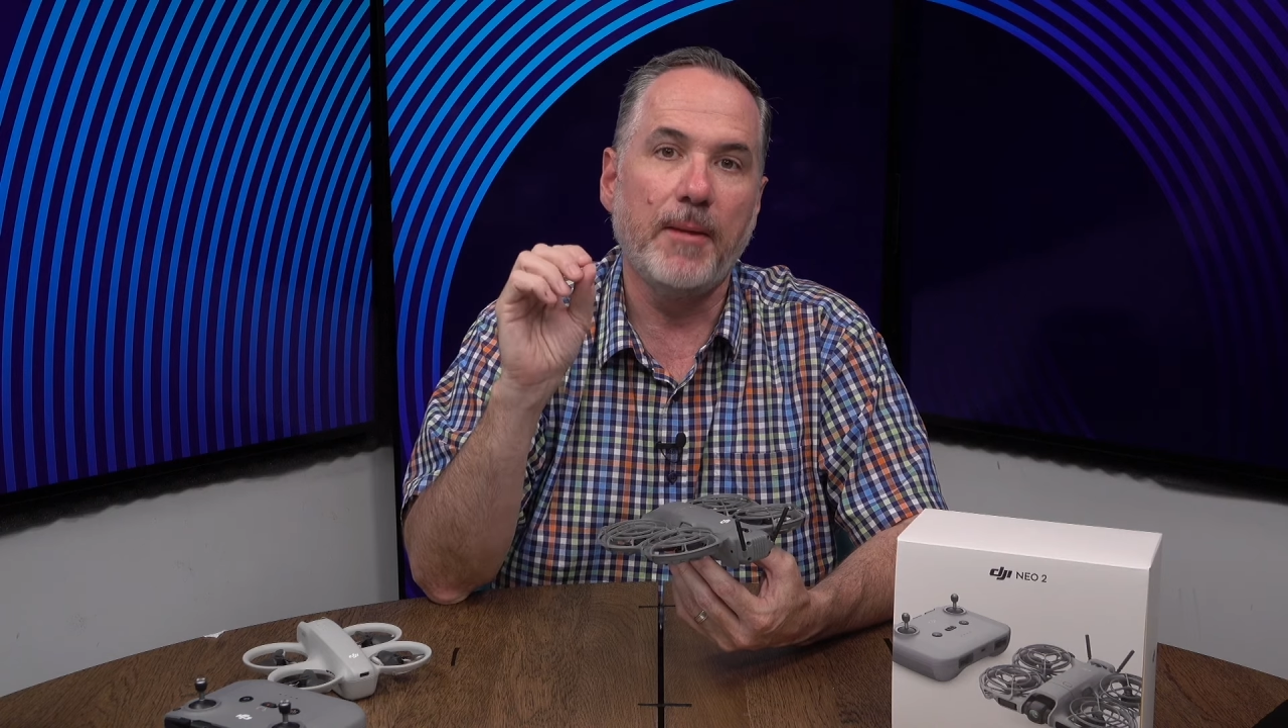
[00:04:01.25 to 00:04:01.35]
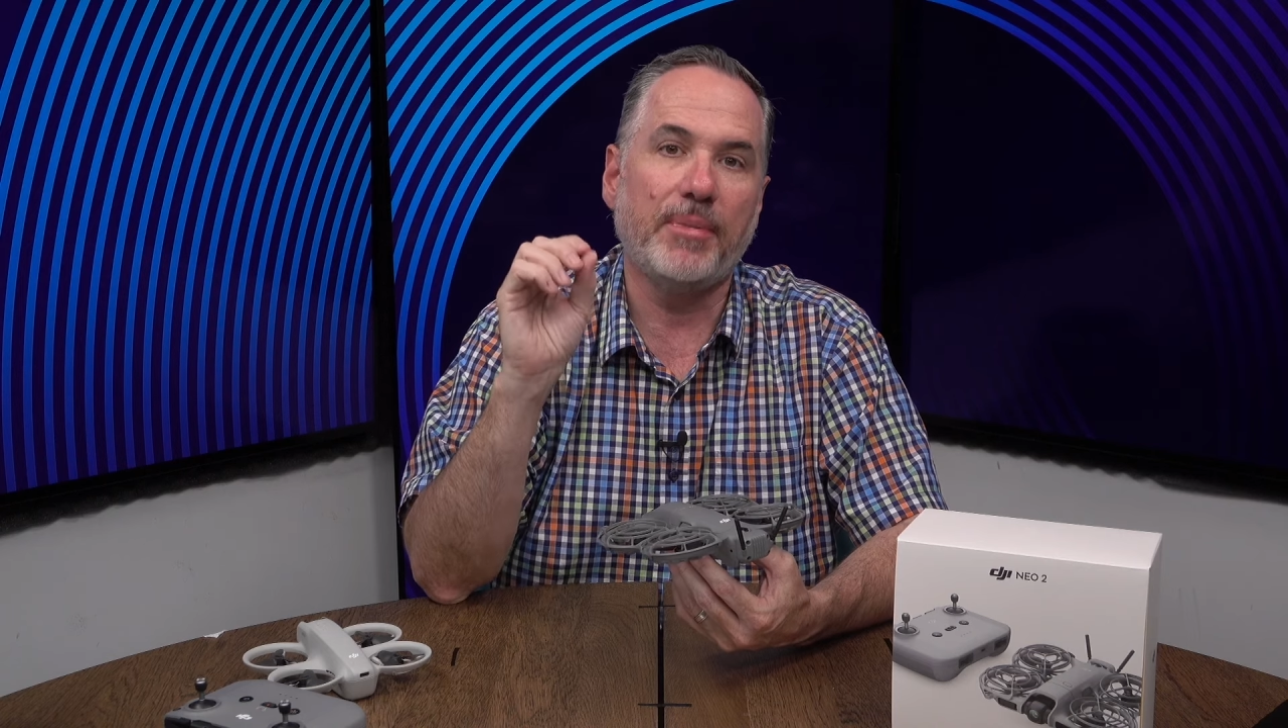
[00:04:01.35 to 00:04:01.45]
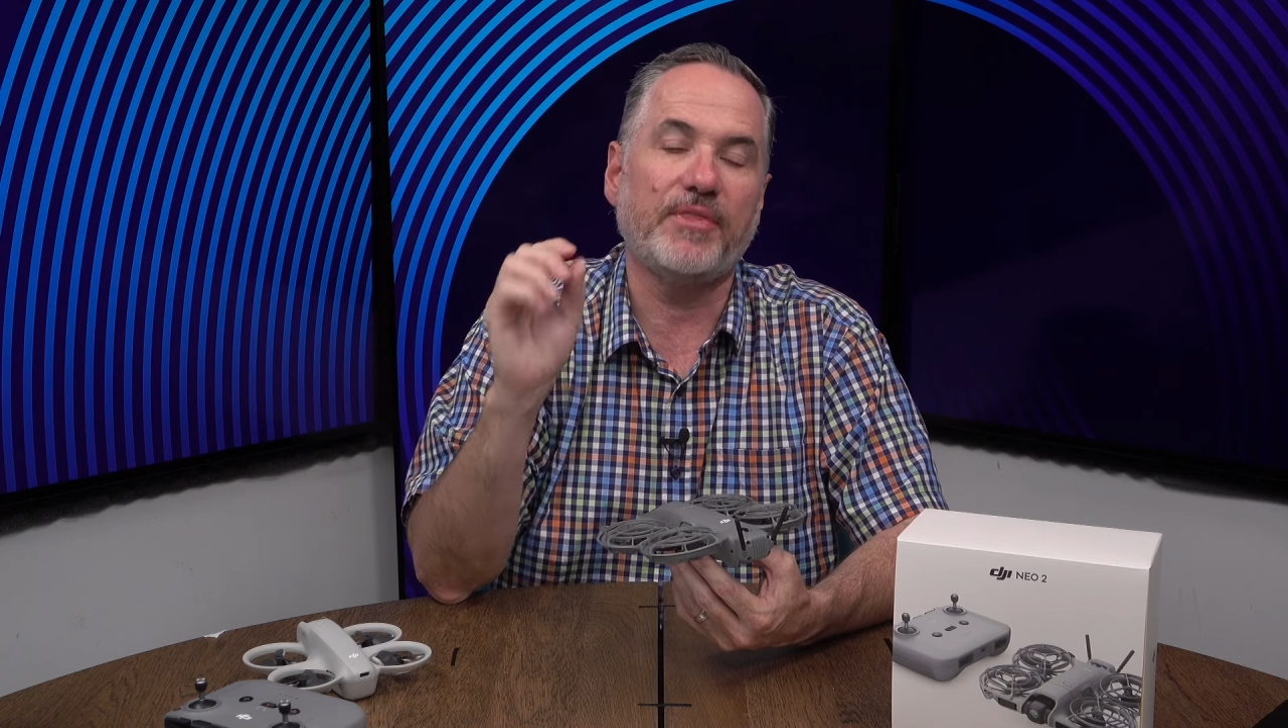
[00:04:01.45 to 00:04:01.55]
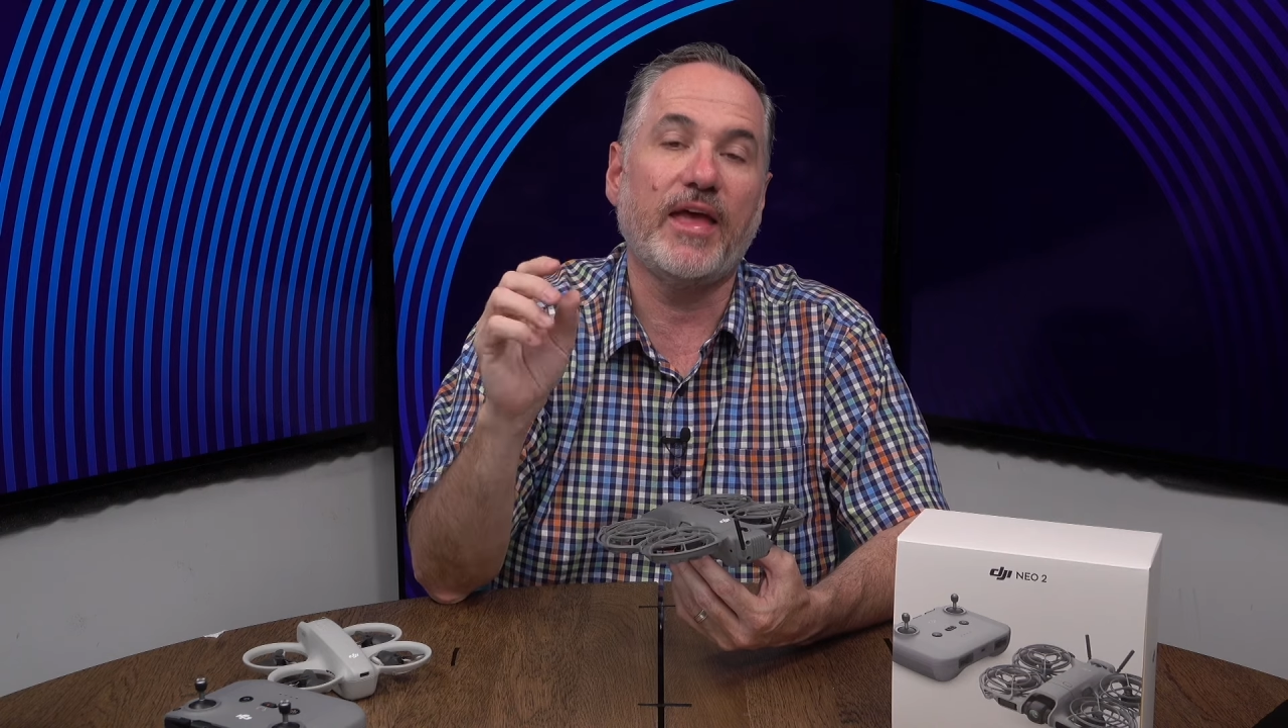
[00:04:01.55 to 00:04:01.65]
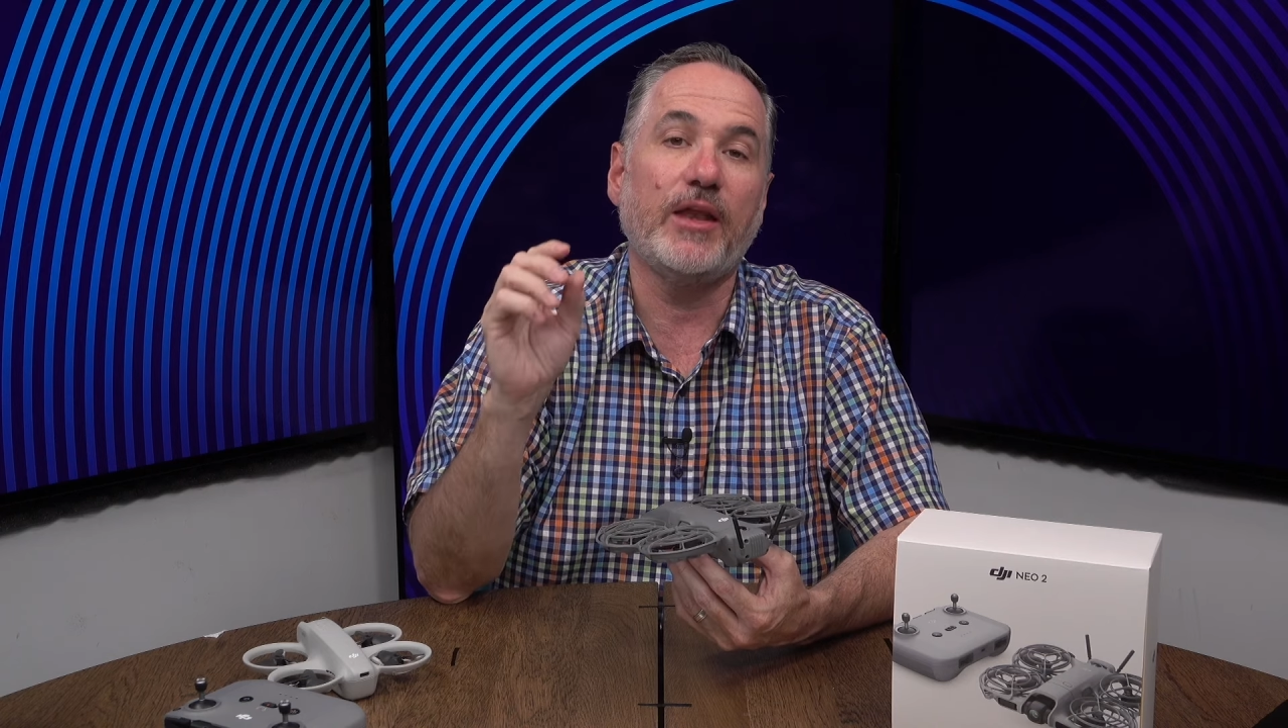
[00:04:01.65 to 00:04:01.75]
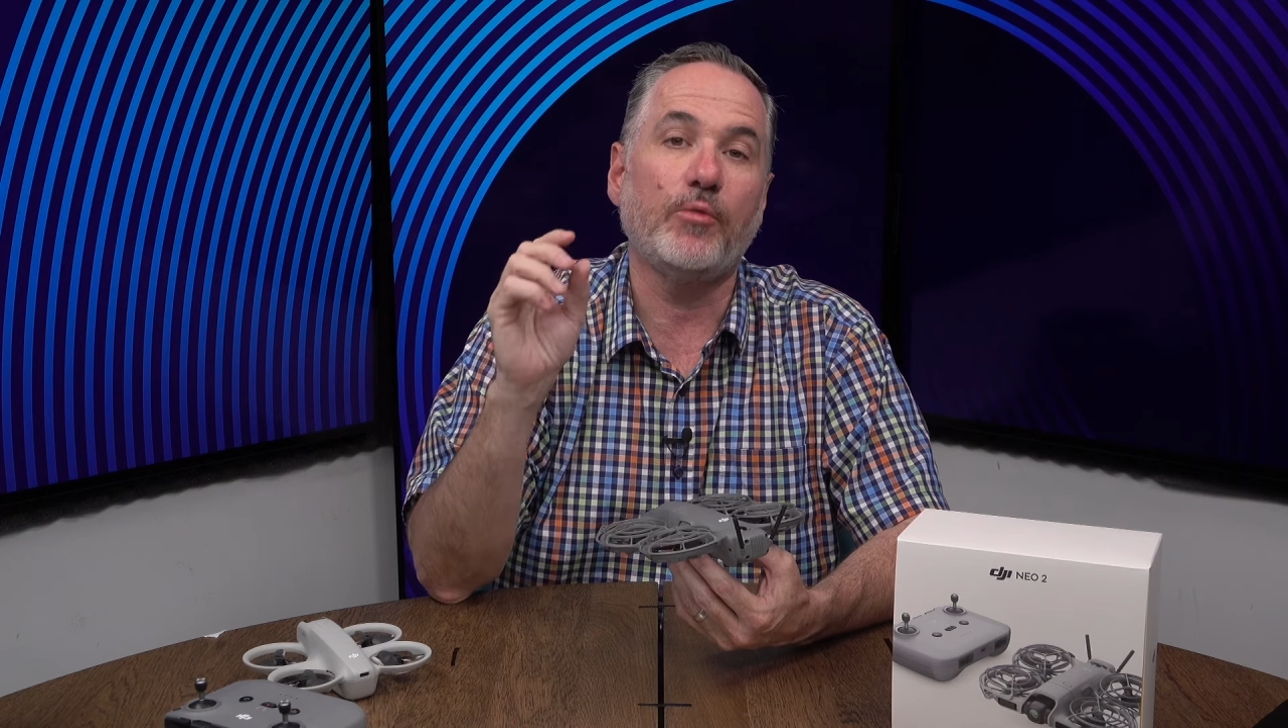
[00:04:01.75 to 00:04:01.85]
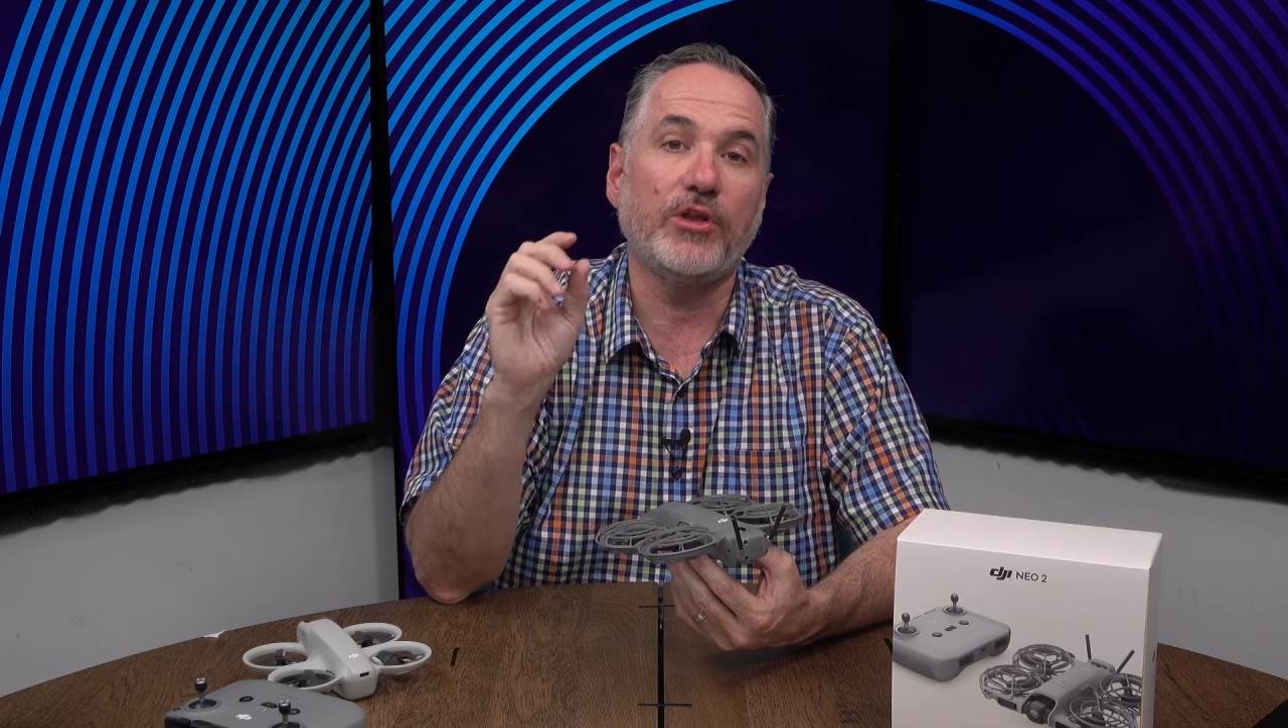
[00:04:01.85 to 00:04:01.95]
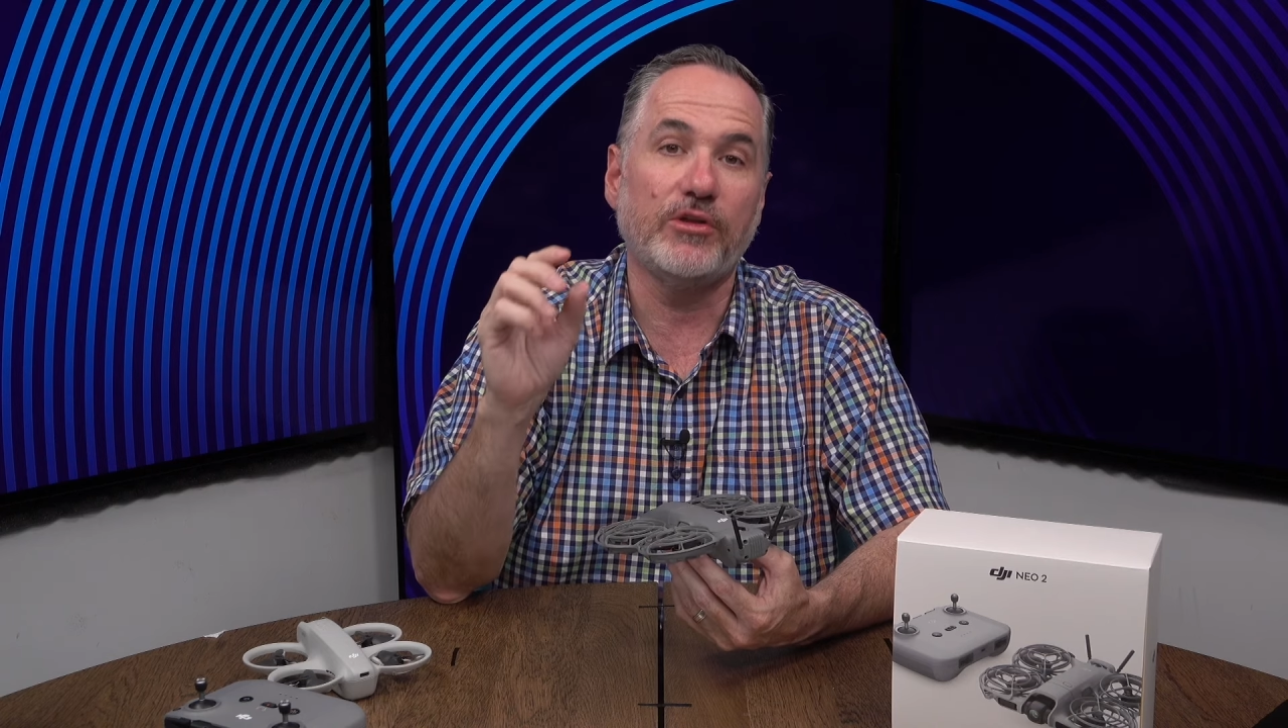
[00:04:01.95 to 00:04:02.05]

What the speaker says: But then when you